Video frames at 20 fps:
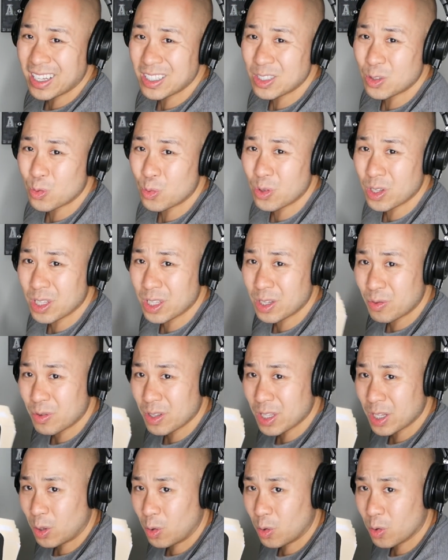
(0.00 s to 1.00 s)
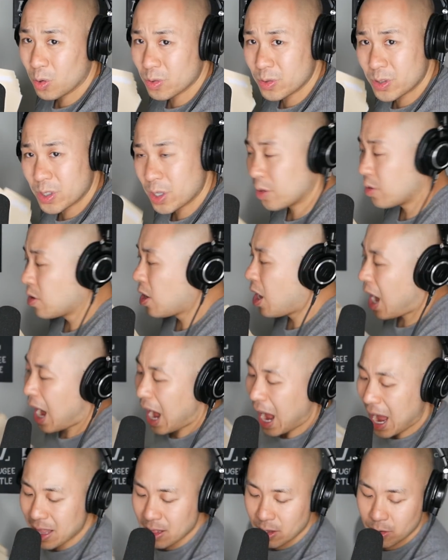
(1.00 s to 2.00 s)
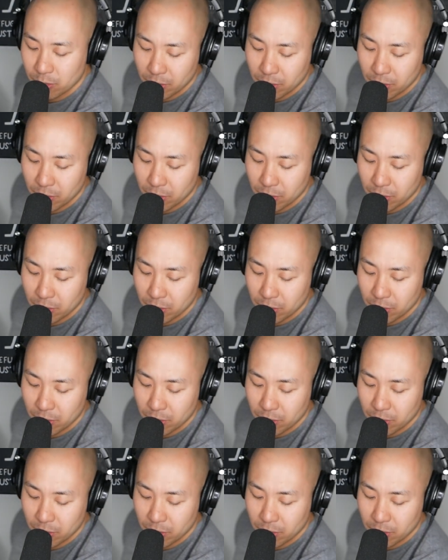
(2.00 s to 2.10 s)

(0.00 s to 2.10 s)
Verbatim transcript: It's really, really cool. So highly